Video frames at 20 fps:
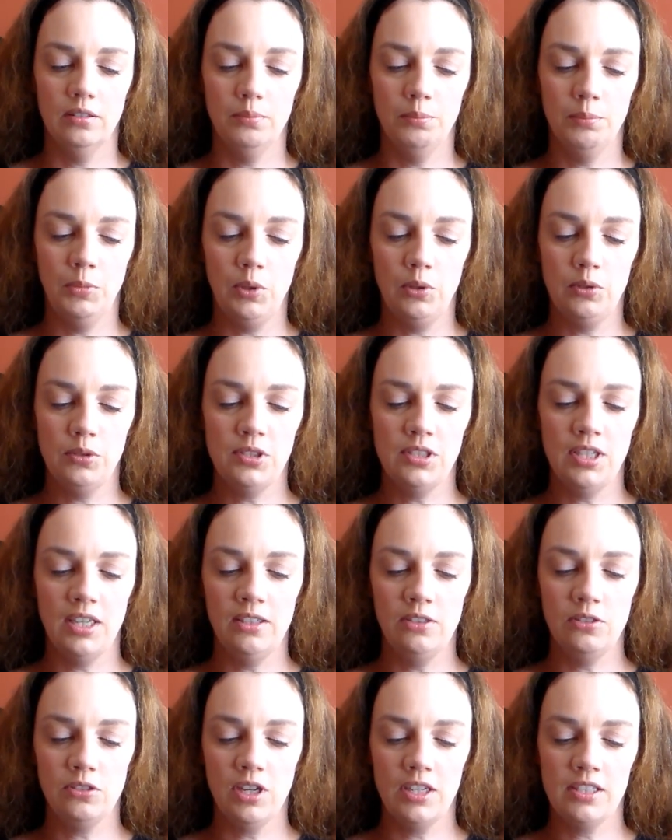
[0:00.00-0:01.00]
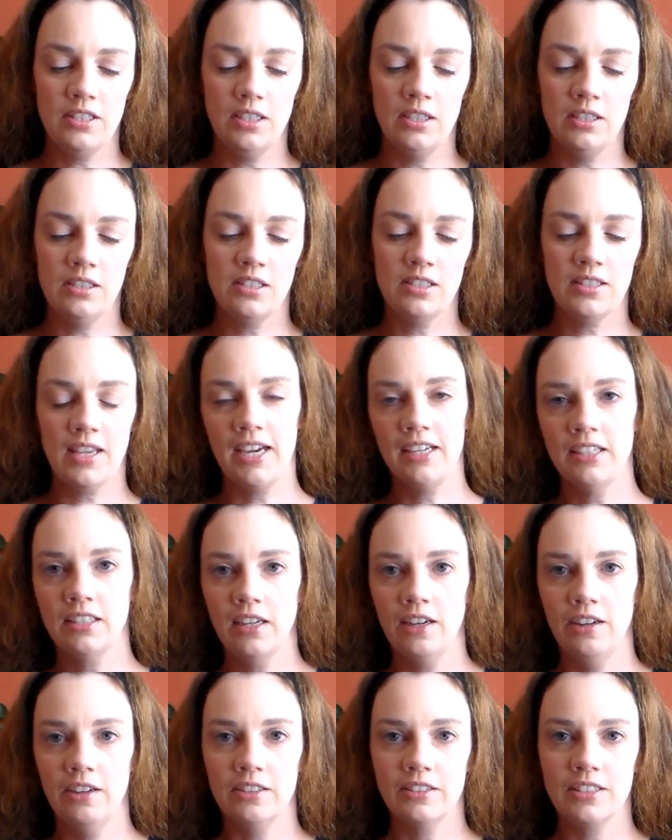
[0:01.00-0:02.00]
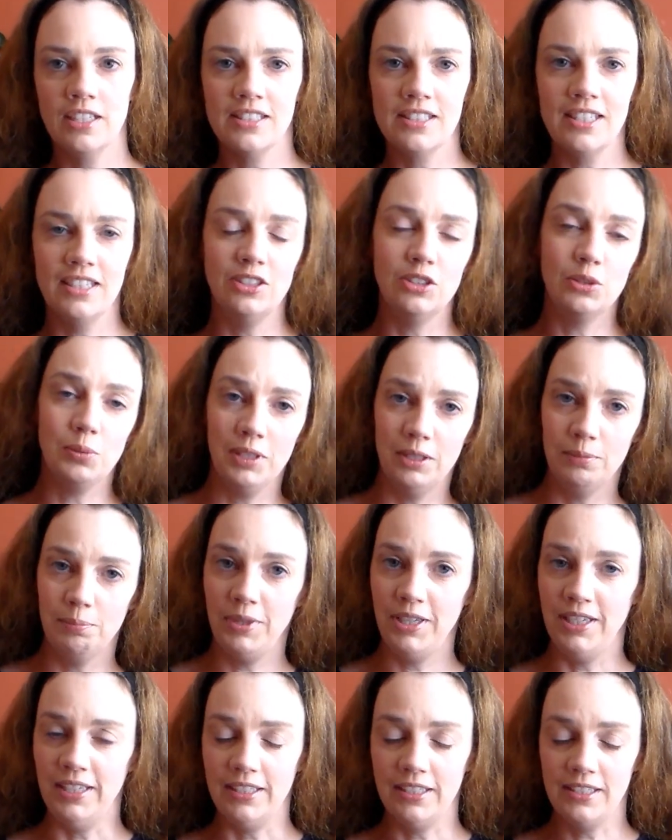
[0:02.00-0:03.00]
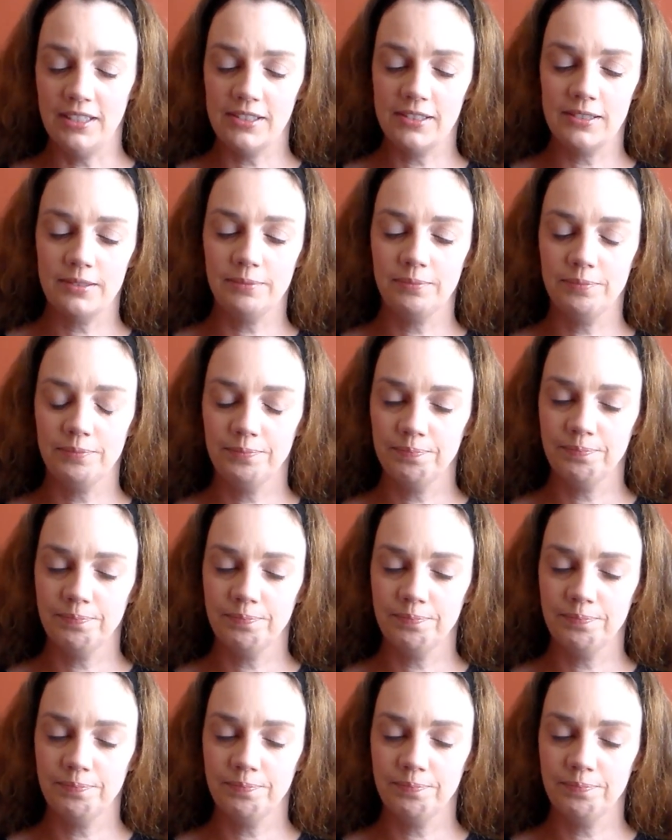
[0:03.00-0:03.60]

Most interesting side characters in Twin Peaks.